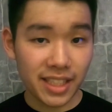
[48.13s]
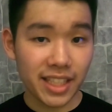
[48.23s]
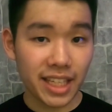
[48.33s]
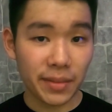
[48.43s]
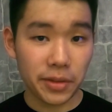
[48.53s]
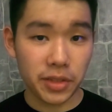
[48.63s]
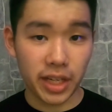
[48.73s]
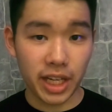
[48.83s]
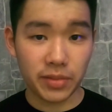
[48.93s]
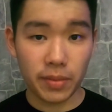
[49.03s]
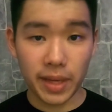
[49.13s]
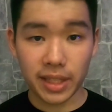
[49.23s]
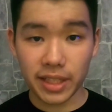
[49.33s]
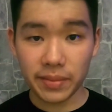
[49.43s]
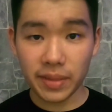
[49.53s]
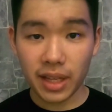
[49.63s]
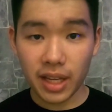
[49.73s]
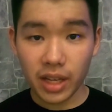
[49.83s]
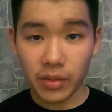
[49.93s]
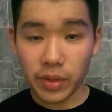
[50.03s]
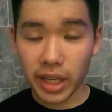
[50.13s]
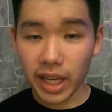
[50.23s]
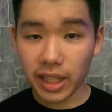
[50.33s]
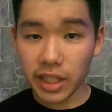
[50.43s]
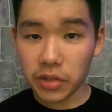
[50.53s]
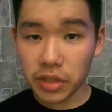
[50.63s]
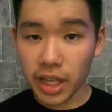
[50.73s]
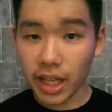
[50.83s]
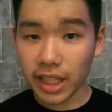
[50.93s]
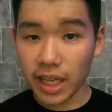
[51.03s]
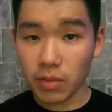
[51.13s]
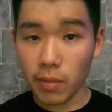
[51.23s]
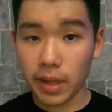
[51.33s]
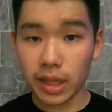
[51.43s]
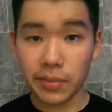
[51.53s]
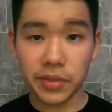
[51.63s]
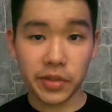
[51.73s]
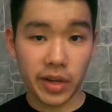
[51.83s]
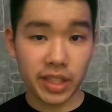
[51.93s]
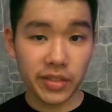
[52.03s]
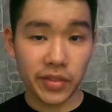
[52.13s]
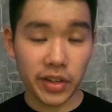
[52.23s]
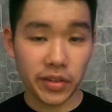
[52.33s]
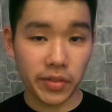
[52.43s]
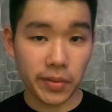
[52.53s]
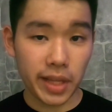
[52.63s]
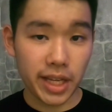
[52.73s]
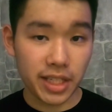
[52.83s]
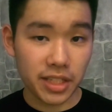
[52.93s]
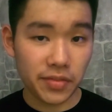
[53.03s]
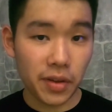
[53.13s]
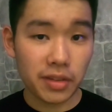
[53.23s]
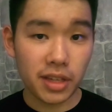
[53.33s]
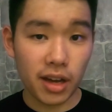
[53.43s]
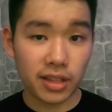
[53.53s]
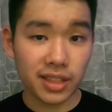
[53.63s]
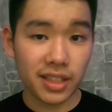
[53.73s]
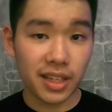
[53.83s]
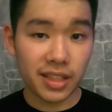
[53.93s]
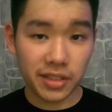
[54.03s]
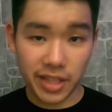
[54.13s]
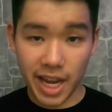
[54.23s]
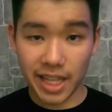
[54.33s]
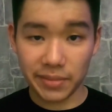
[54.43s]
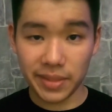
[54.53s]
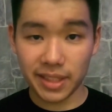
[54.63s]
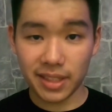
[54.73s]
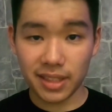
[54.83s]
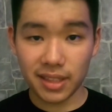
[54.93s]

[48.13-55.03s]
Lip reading: the atom also carries momentum, we can use the idea of momentum transfer from the laser's photons to the atoms.